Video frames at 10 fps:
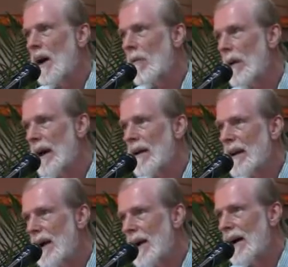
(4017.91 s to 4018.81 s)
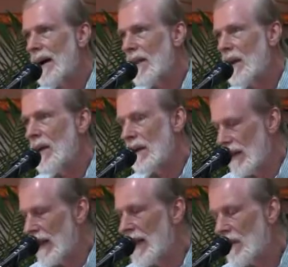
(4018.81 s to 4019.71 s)
but the
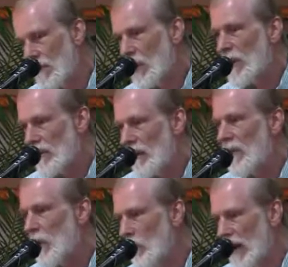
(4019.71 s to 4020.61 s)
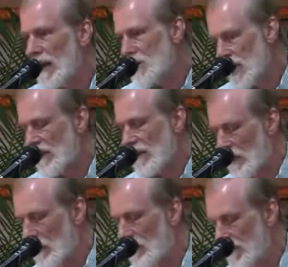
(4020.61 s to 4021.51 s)
influence of the Upanishads can
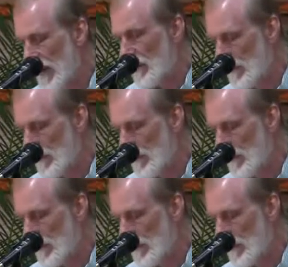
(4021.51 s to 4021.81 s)
be felt